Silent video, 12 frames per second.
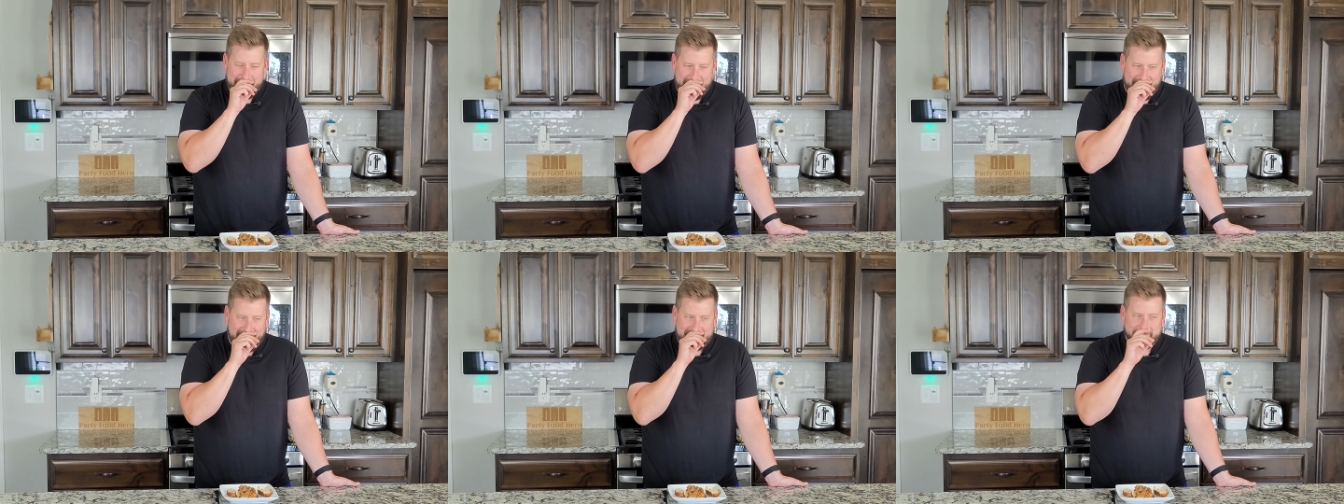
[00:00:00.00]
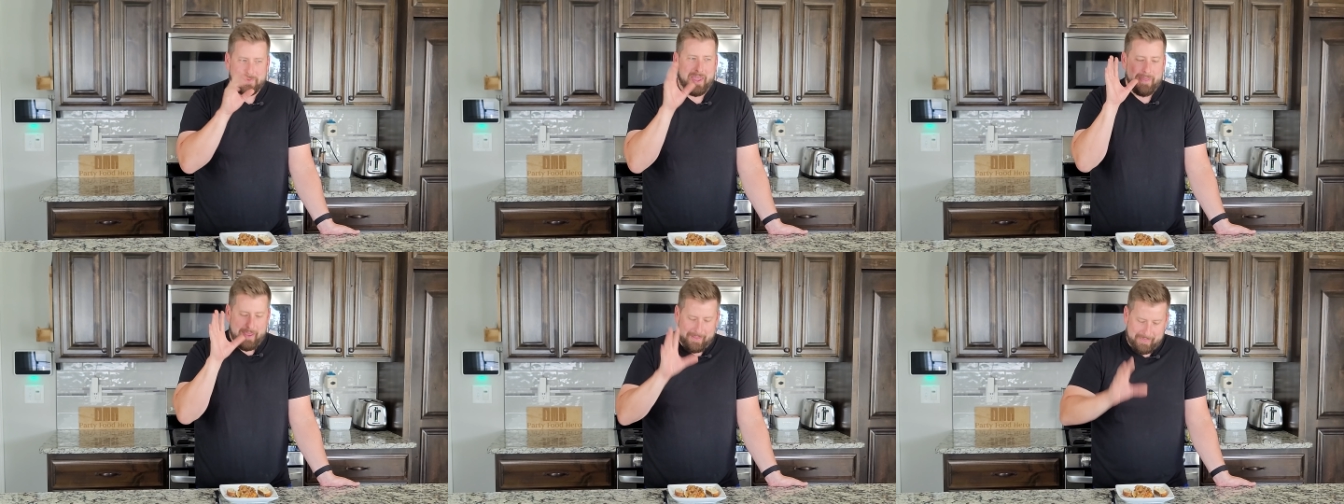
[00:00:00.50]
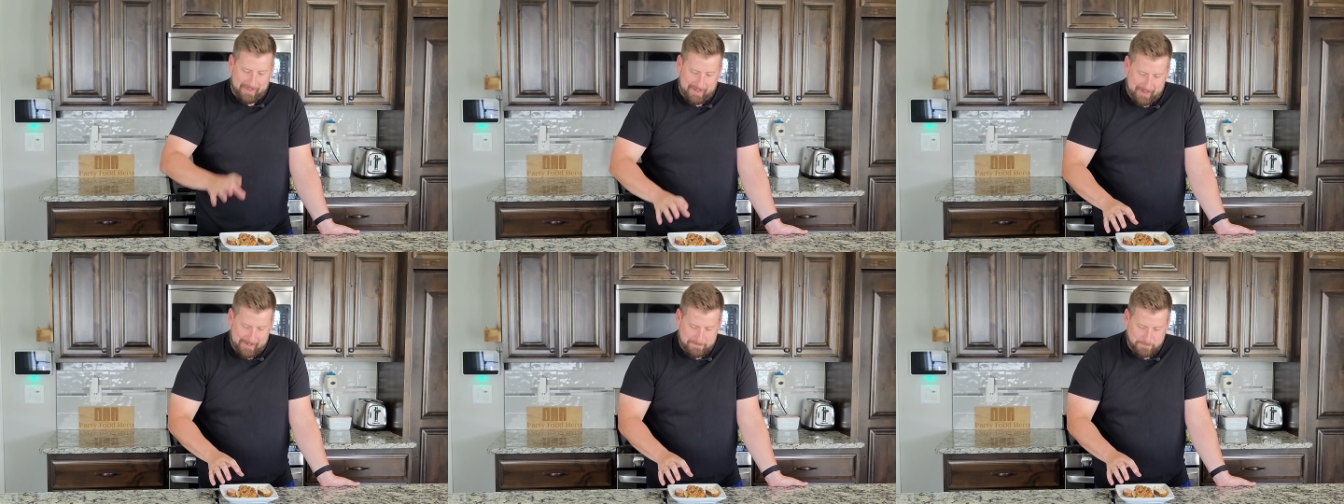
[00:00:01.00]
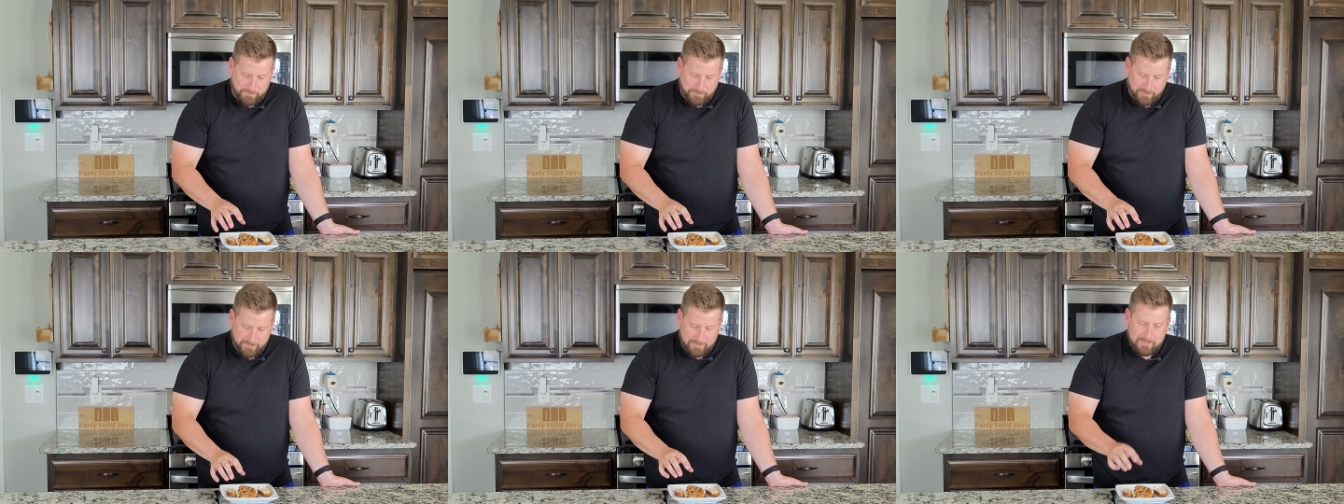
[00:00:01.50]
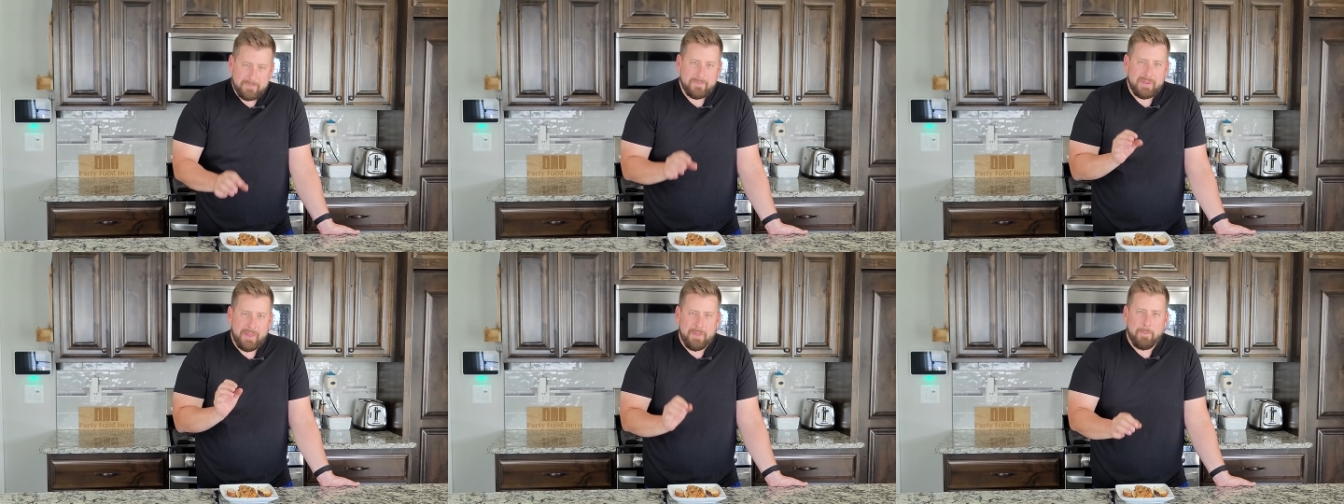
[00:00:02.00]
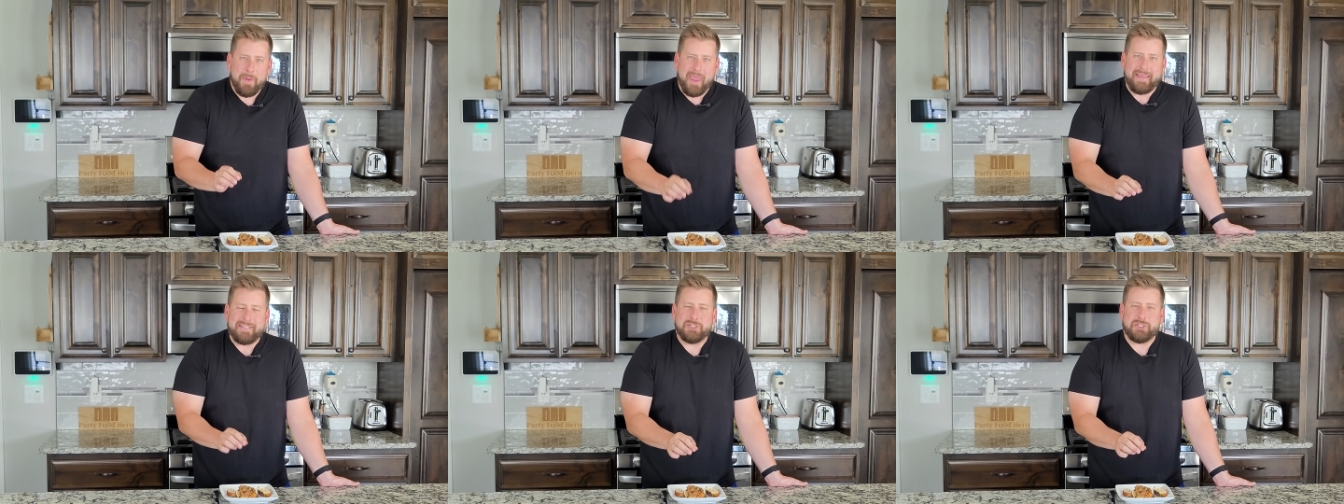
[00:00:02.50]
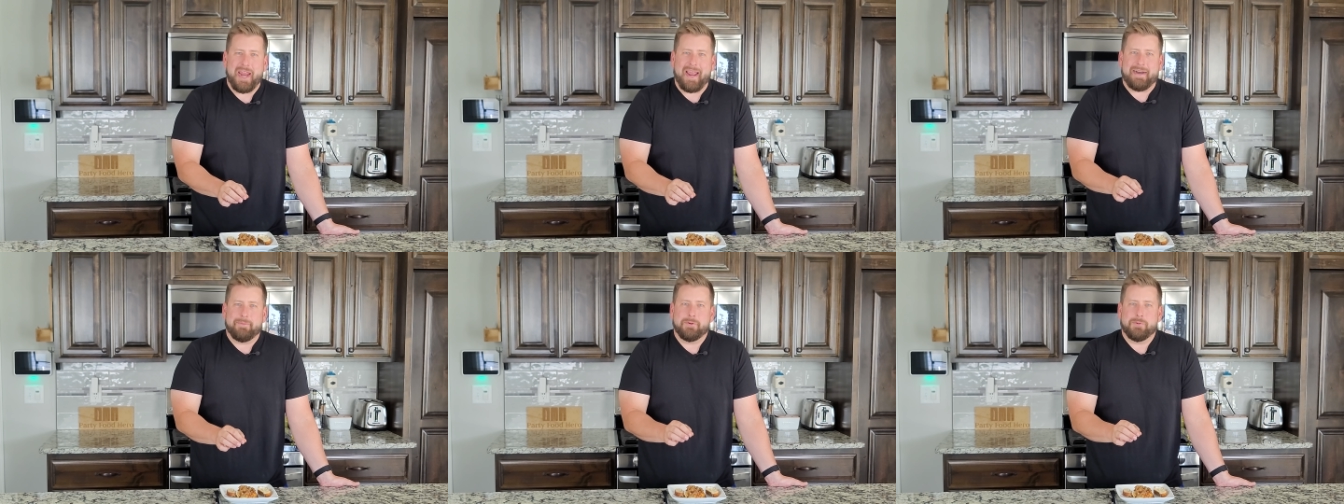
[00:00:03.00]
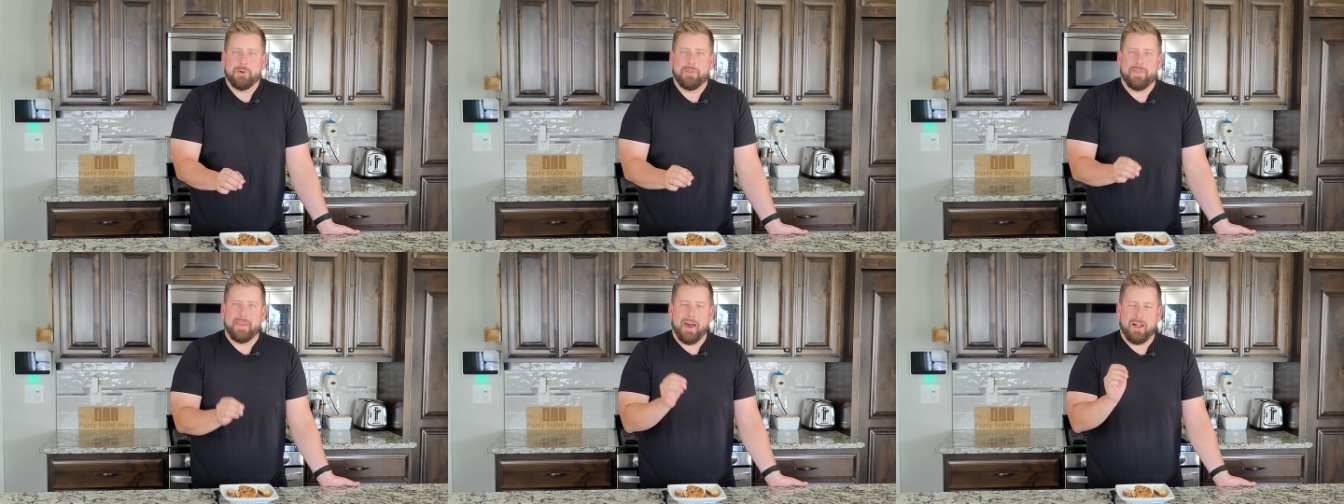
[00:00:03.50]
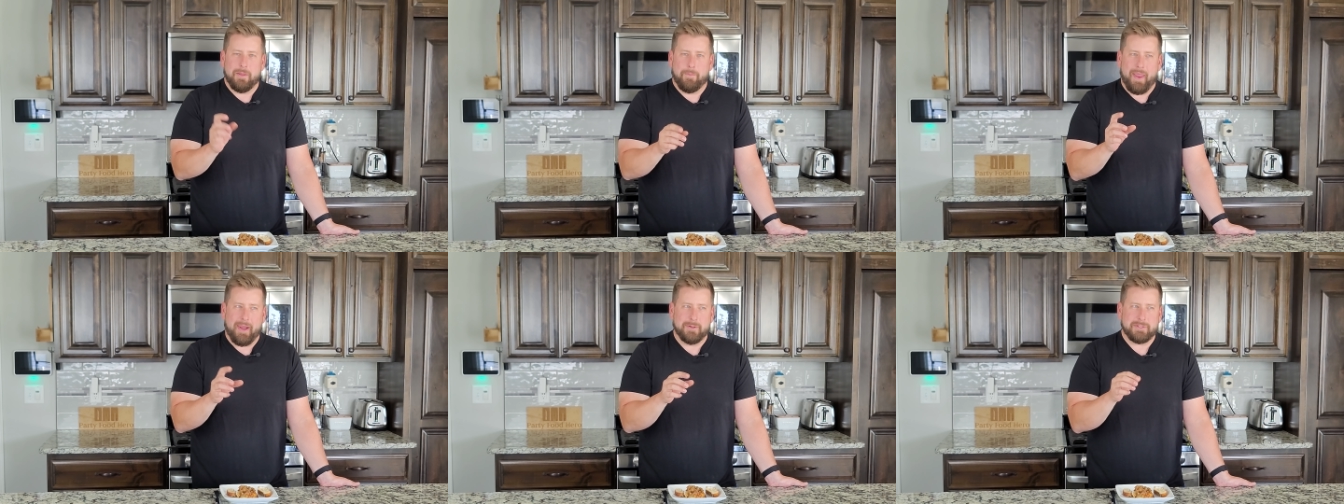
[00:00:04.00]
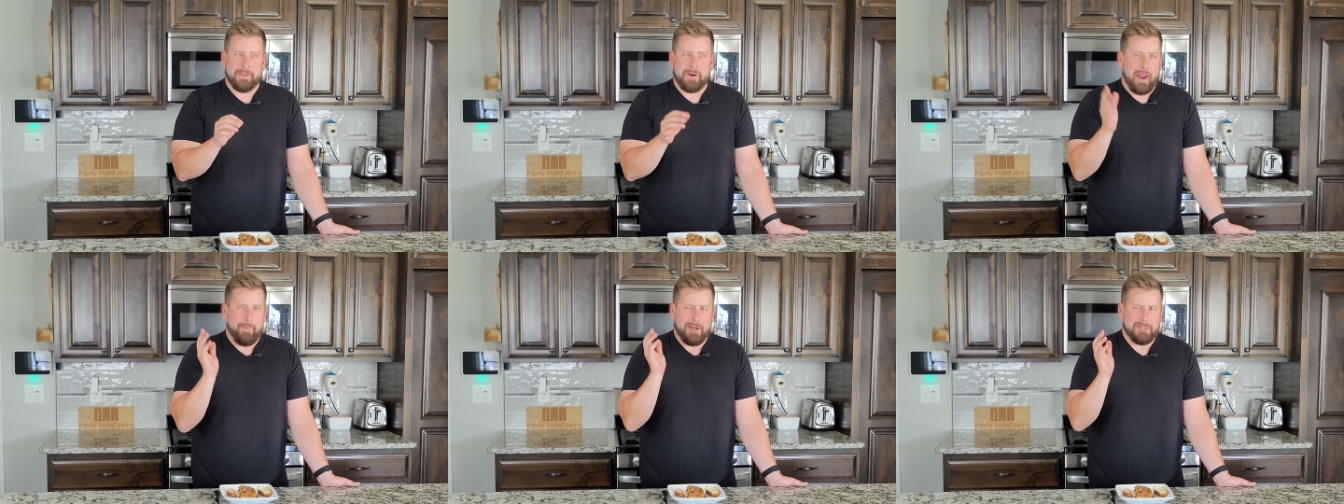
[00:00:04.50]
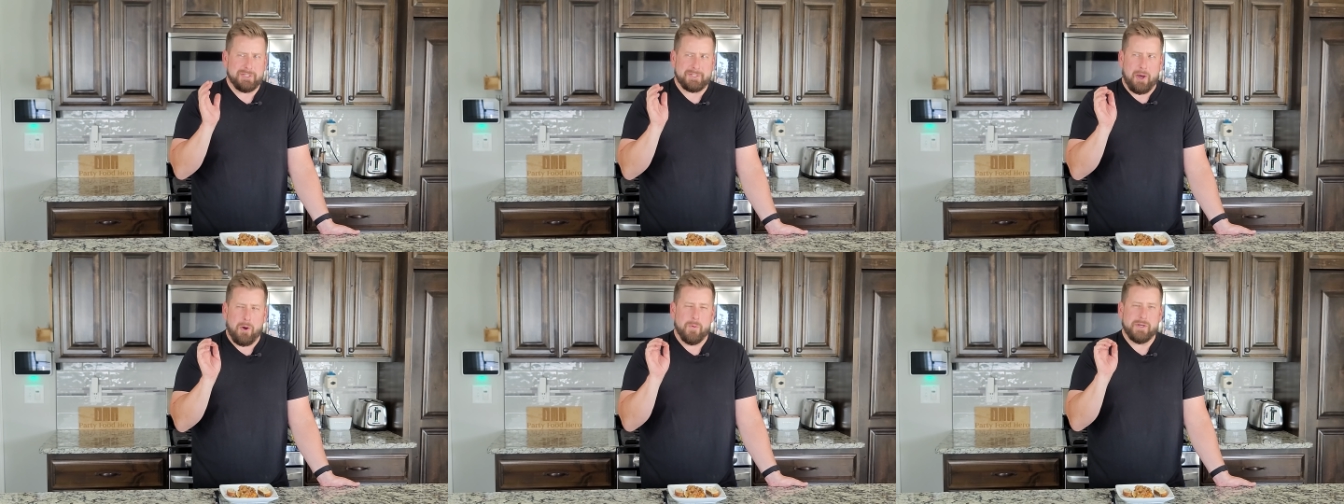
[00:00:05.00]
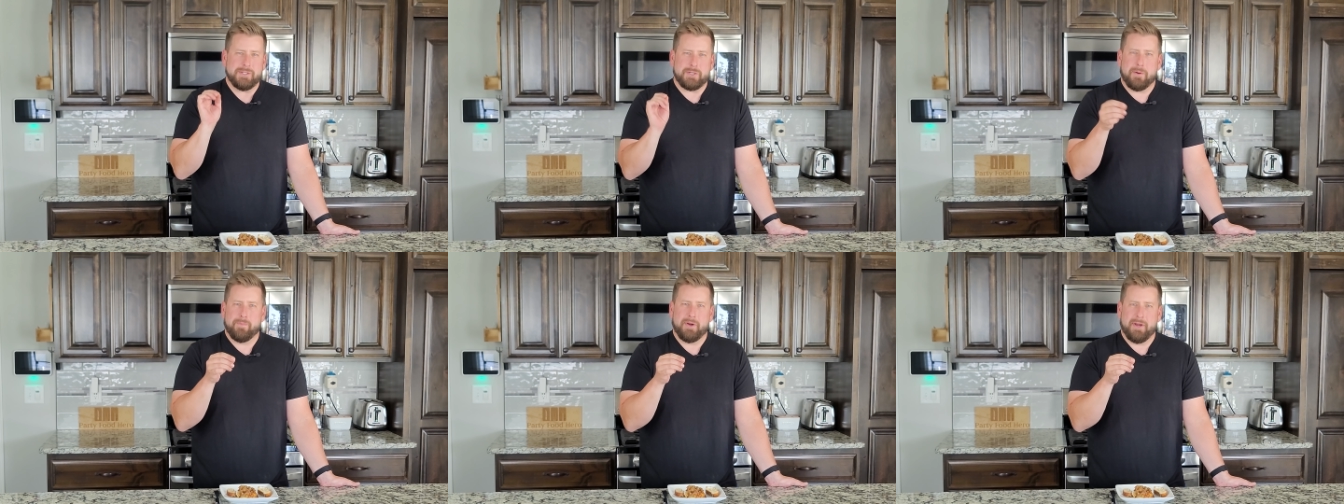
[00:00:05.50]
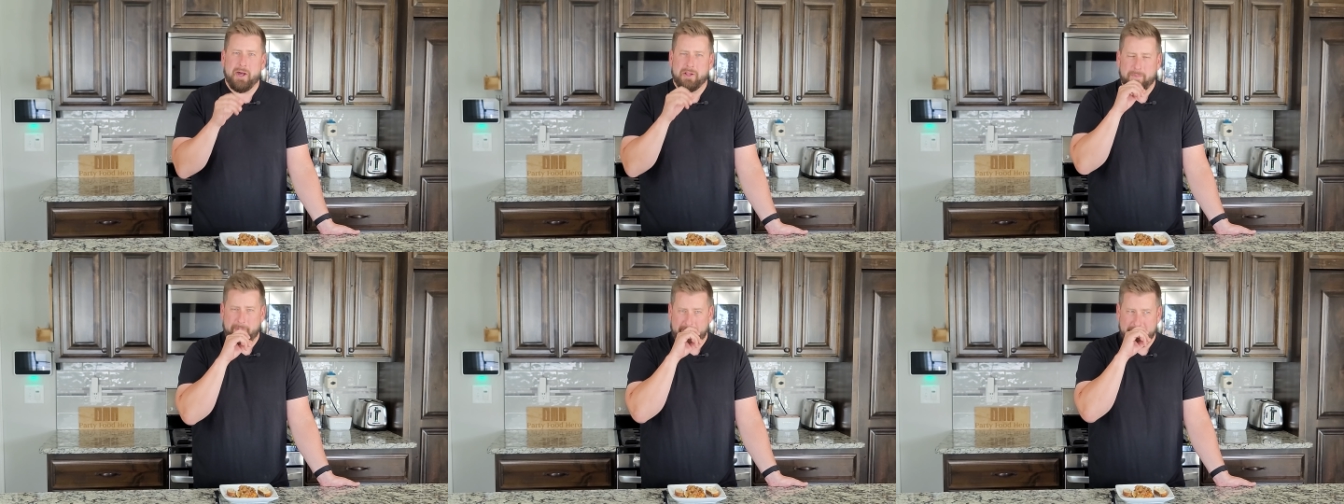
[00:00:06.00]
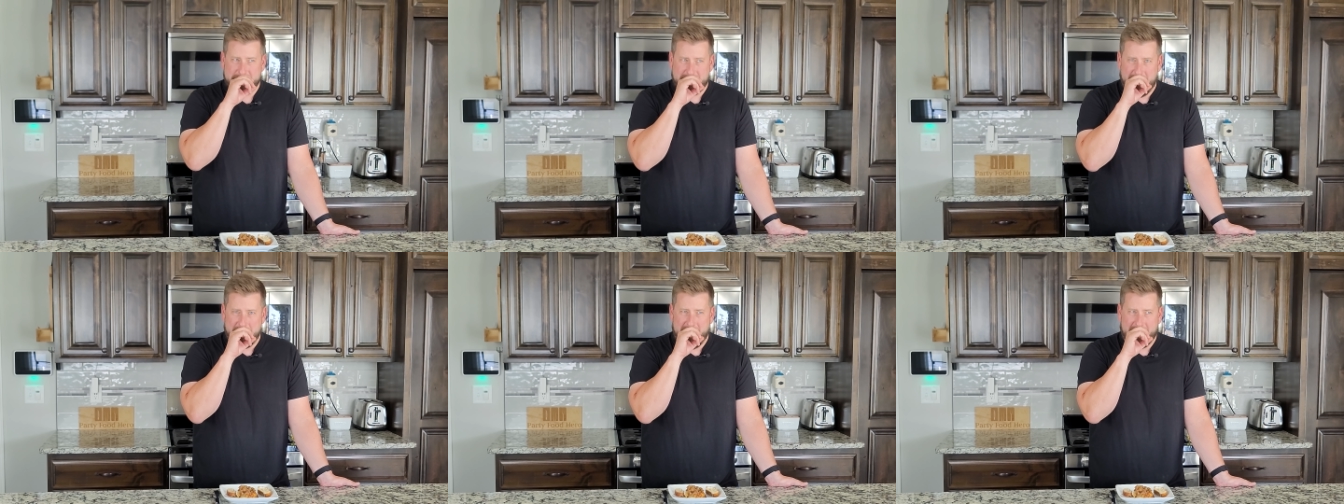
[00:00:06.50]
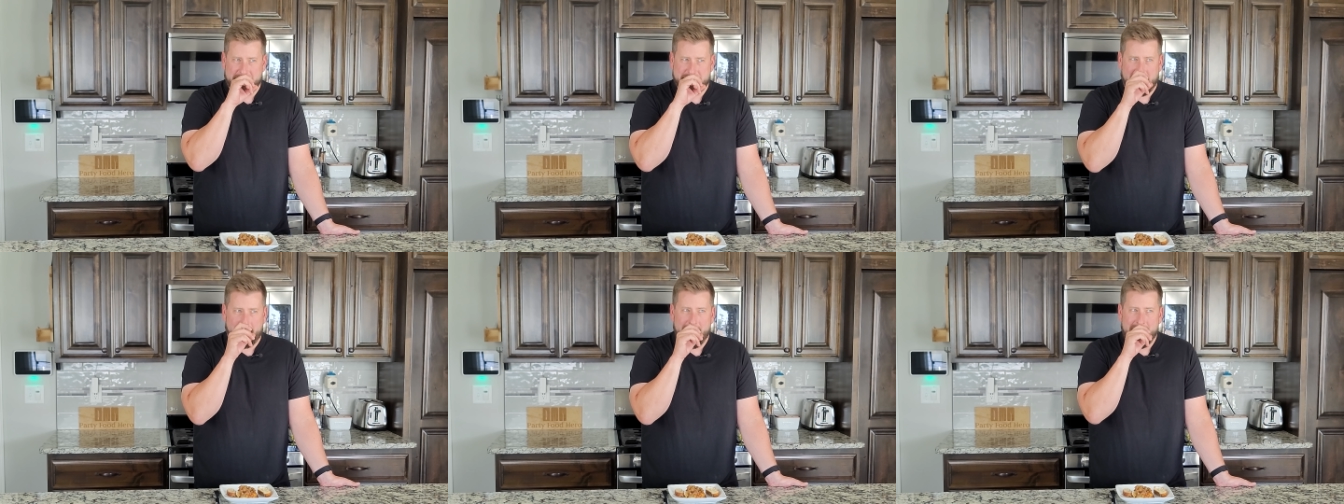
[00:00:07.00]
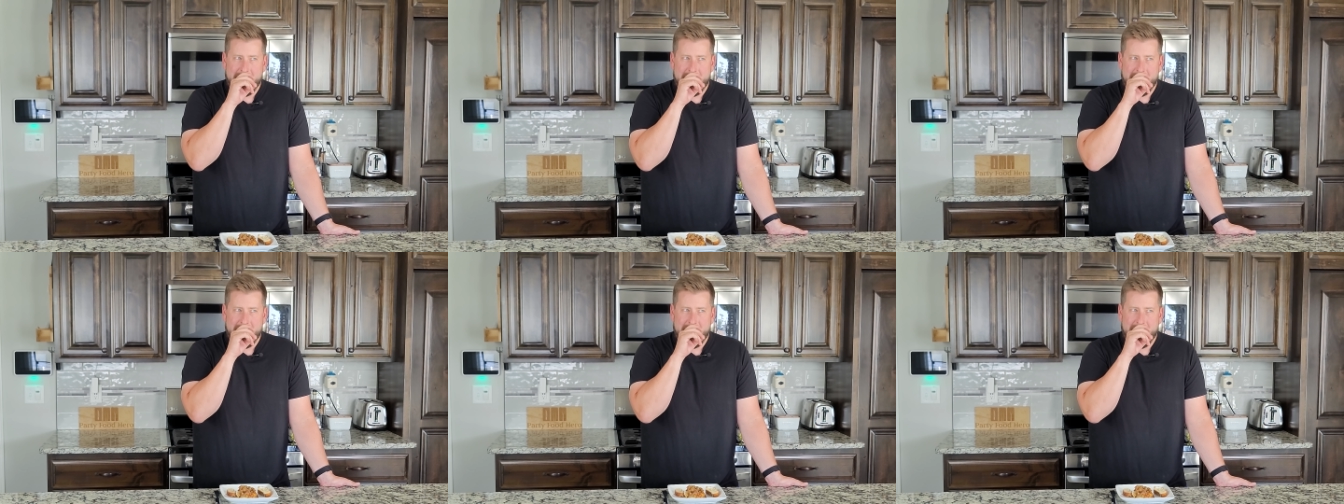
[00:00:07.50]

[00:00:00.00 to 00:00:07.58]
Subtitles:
And then the bacon jam with the jalapenos in there. I might just always start putting jalapenos in my bacon jam